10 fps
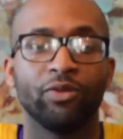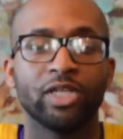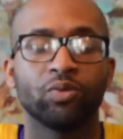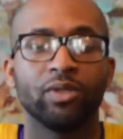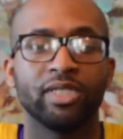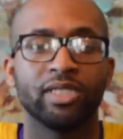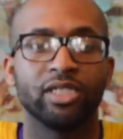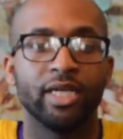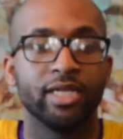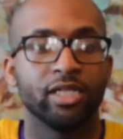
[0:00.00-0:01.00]
This one
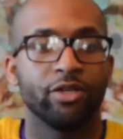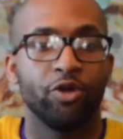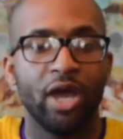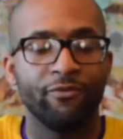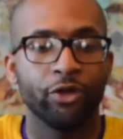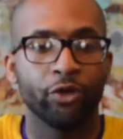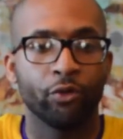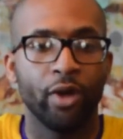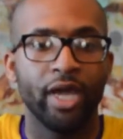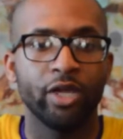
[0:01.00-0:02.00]
just is you have your
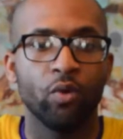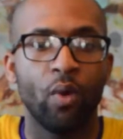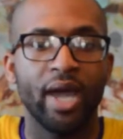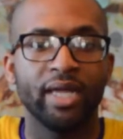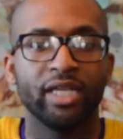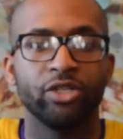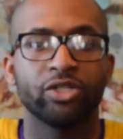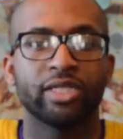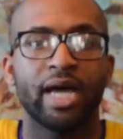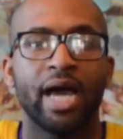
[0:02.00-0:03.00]
gray, your white, and then your
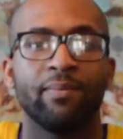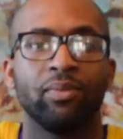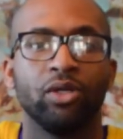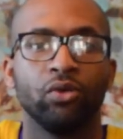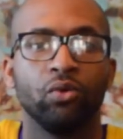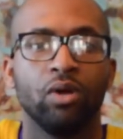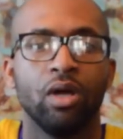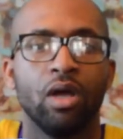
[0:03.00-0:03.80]
sky blue.